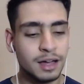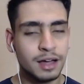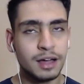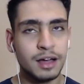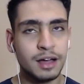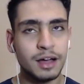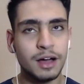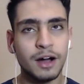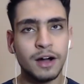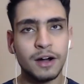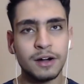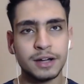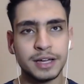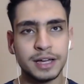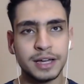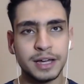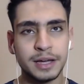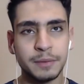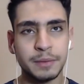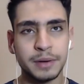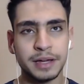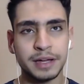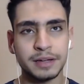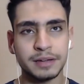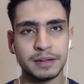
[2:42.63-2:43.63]
Okay,
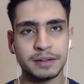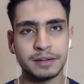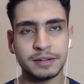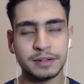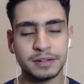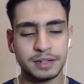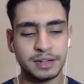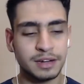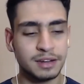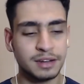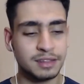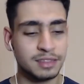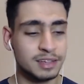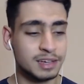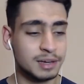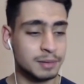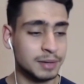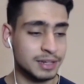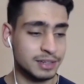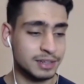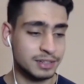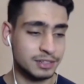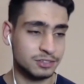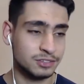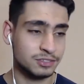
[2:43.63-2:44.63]
wait. You gotta think
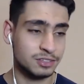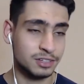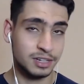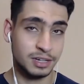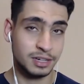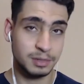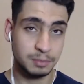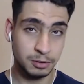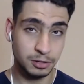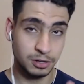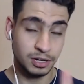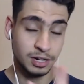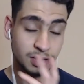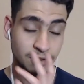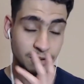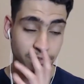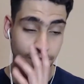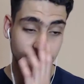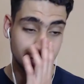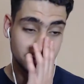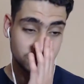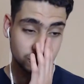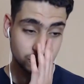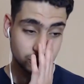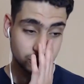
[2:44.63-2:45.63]
about this year. He put God of High
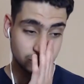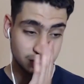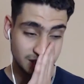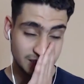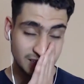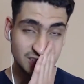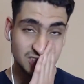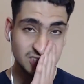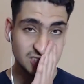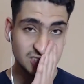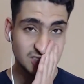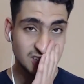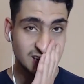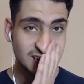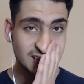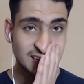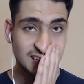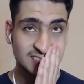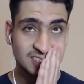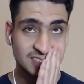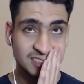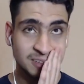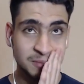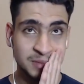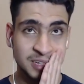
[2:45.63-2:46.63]
School. This year
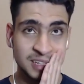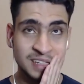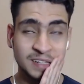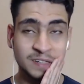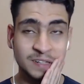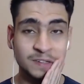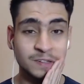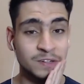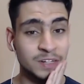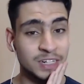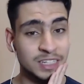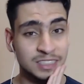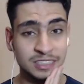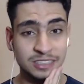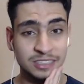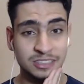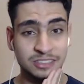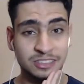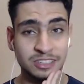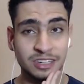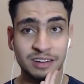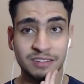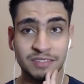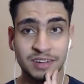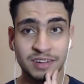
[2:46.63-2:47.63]
hasn't been the greatest
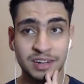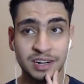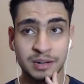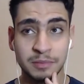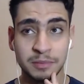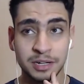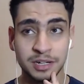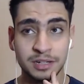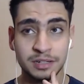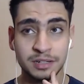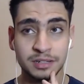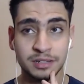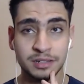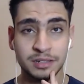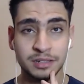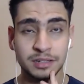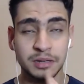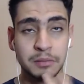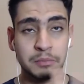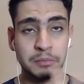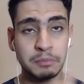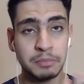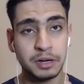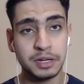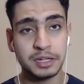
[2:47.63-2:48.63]
year of anime,
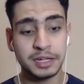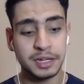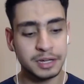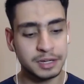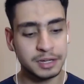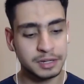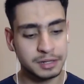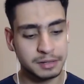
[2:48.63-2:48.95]
but yeah.